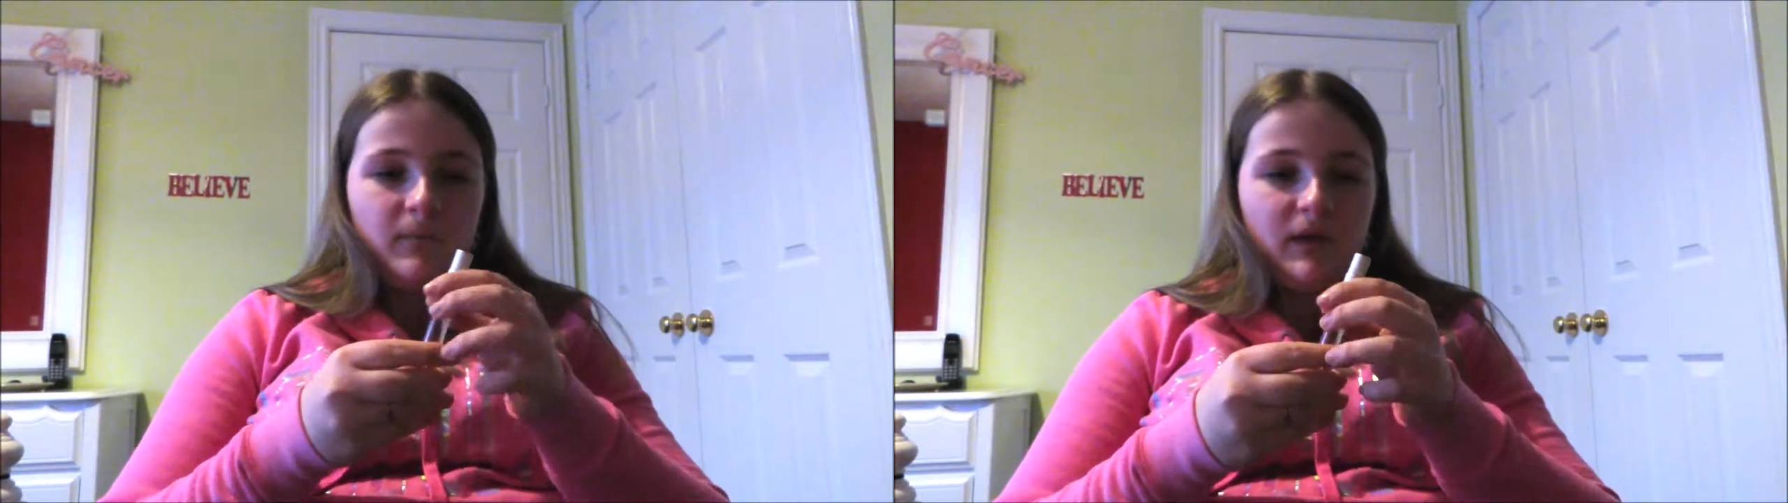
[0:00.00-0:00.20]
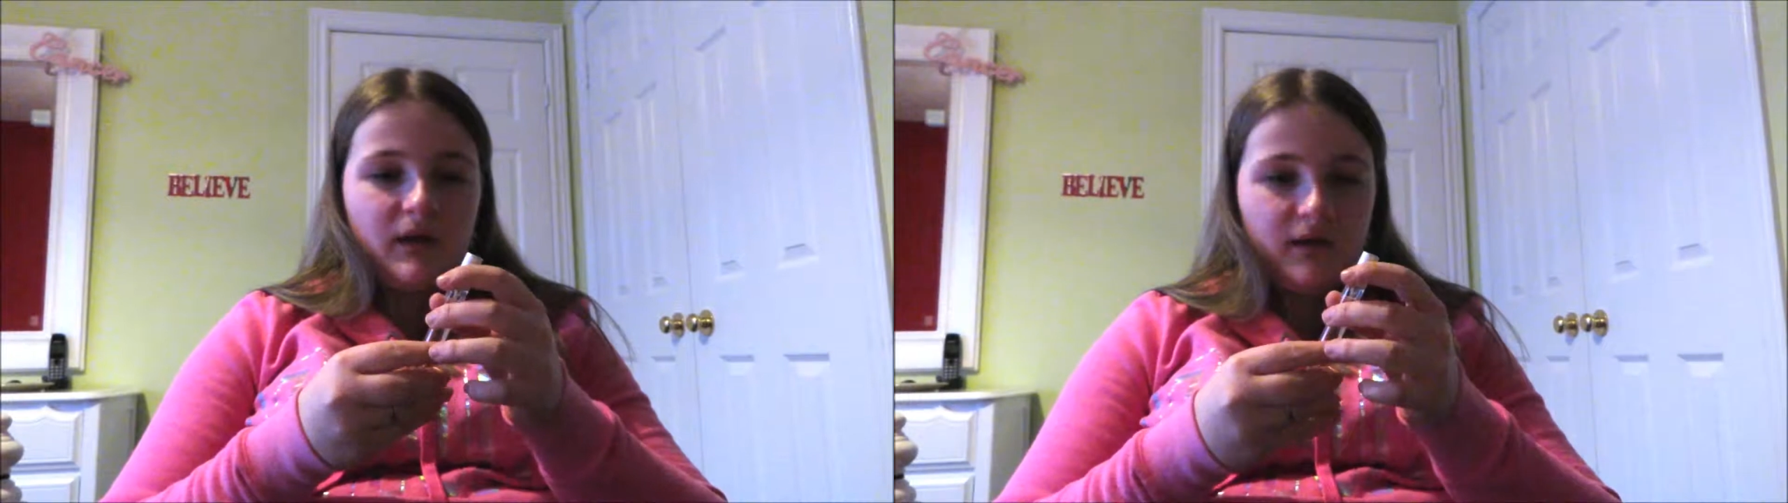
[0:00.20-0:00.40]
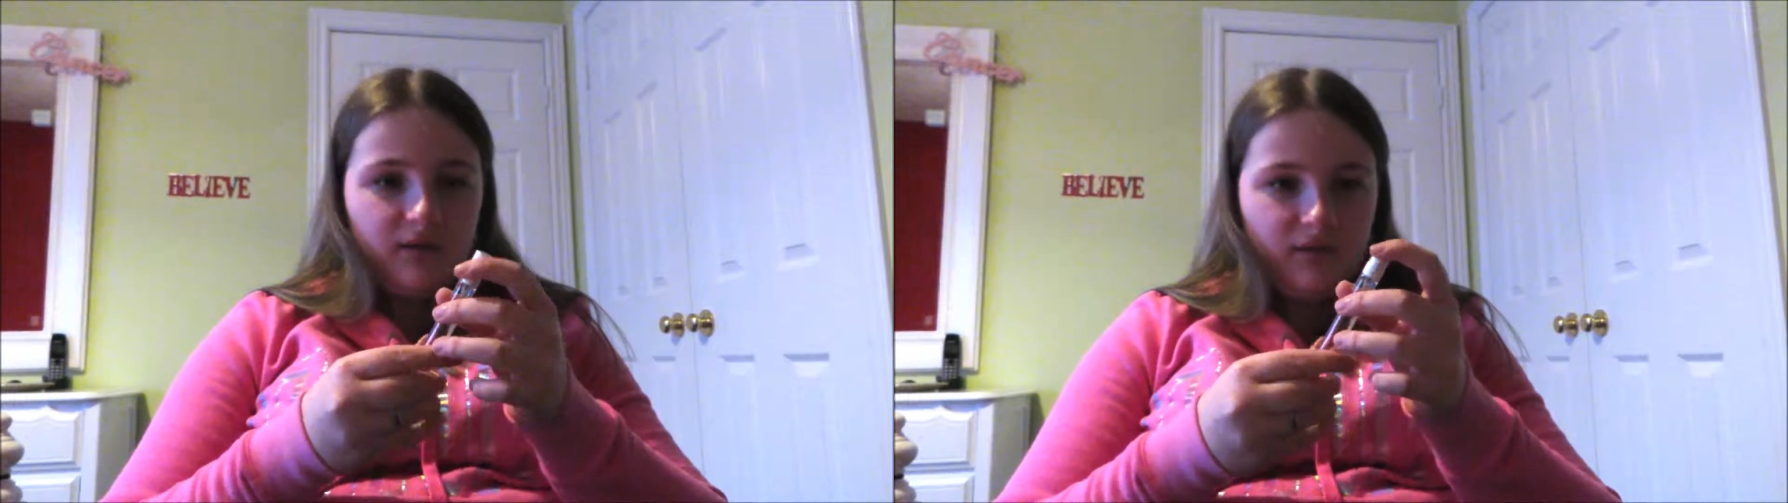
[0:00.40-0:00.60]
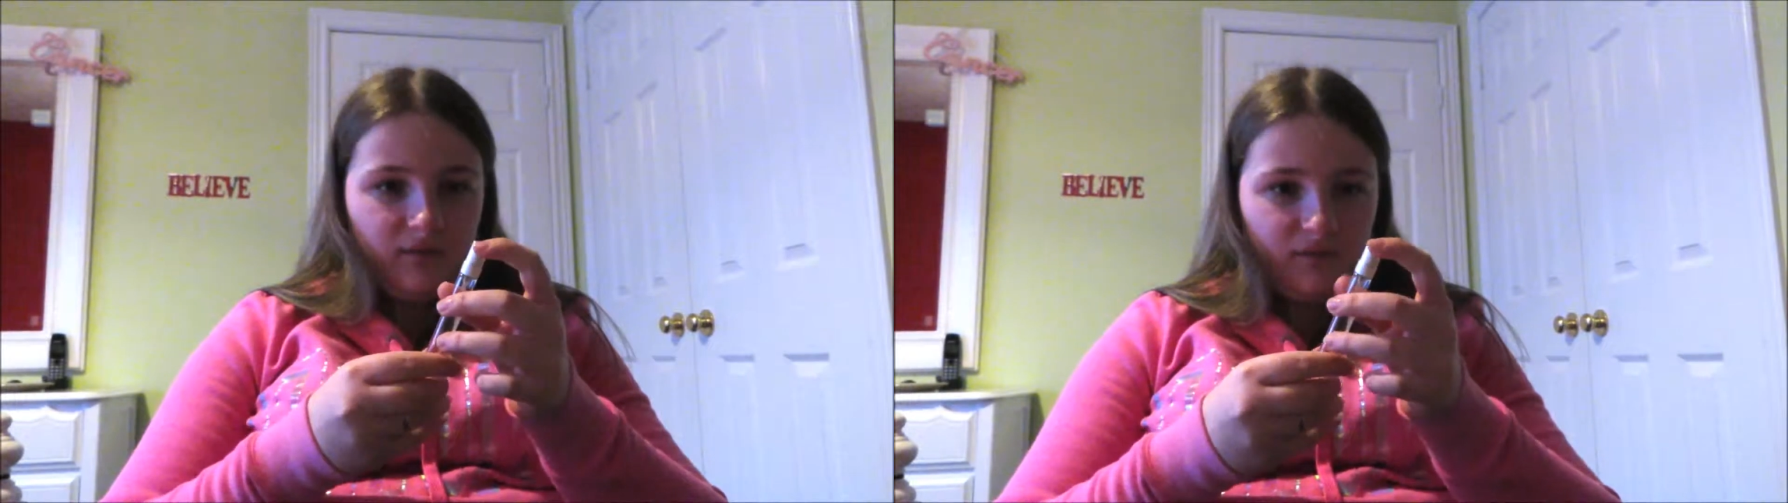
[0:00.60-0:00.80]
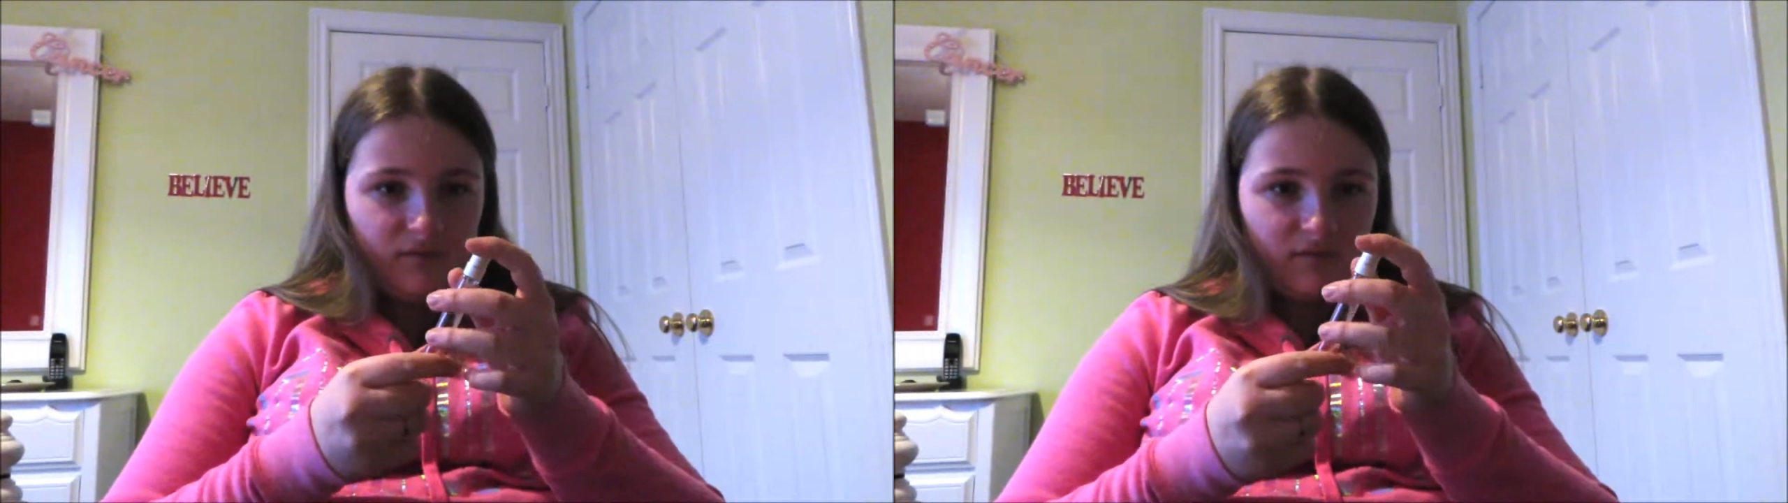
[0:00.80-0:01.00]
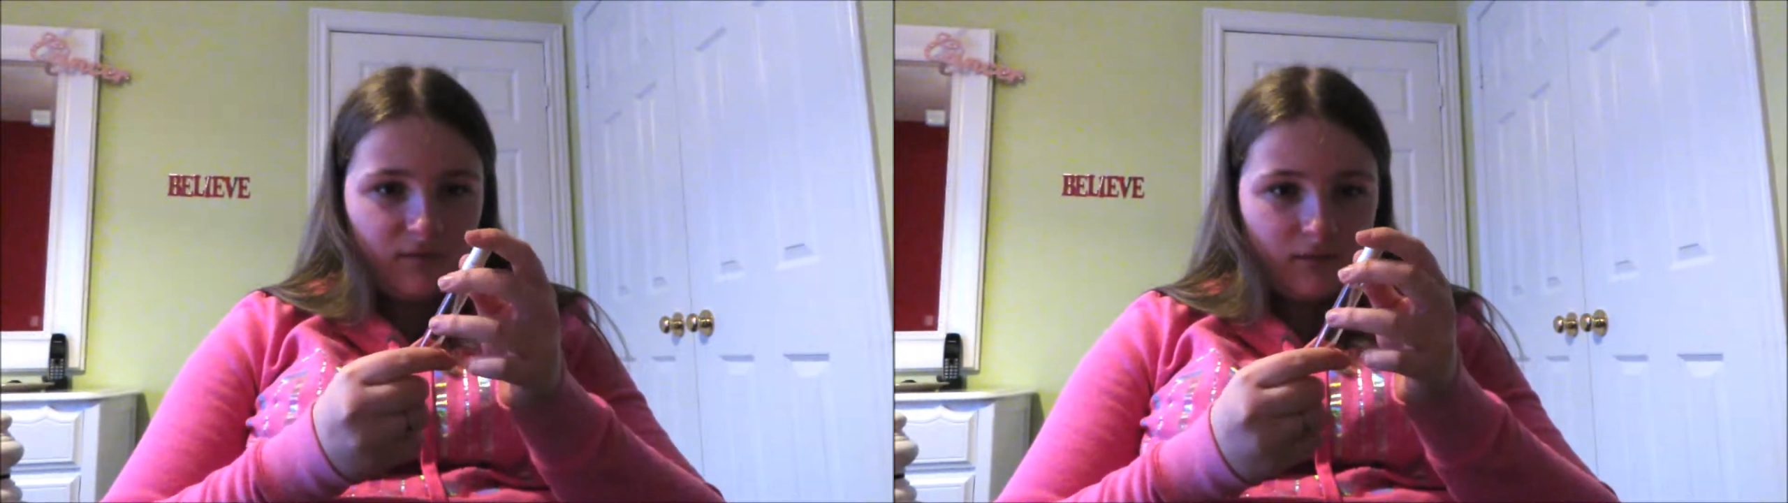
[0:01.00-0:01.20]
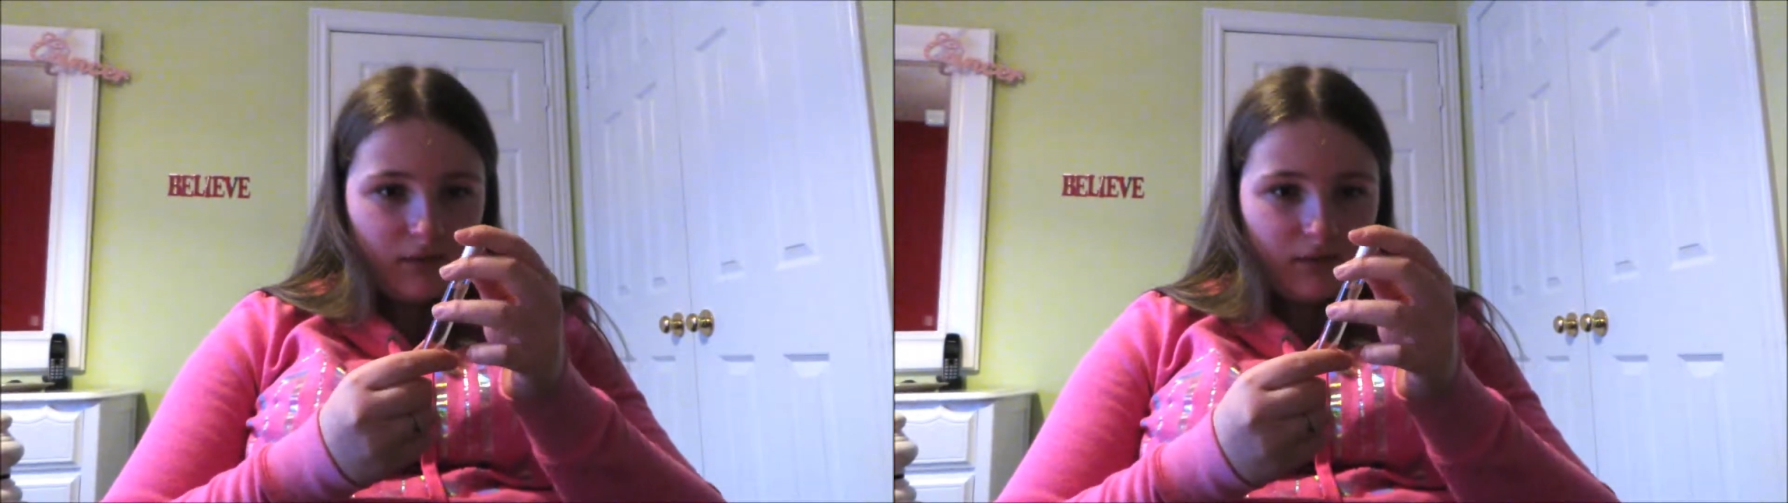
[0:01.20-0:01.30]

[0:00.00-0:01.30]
because